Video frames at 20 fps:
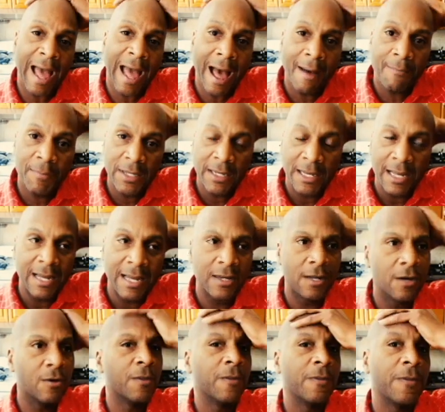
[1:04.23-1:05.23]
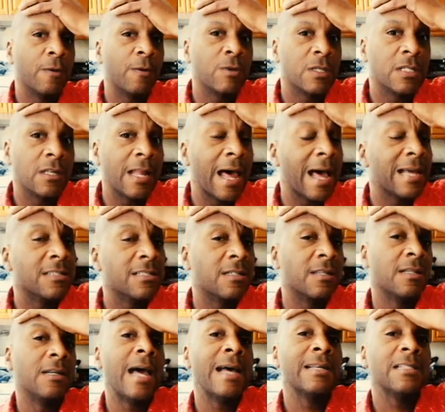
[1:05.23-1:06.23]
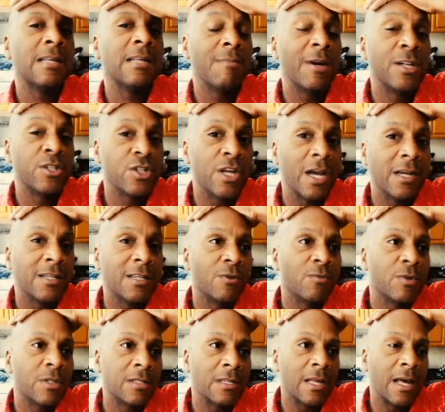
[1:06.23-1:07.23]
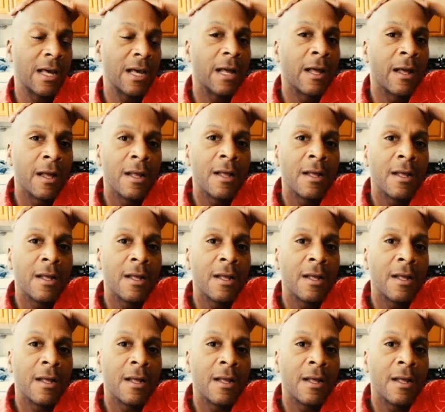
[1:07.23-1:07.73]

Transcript: happening. I know that there was last, the last time I checked, there was a,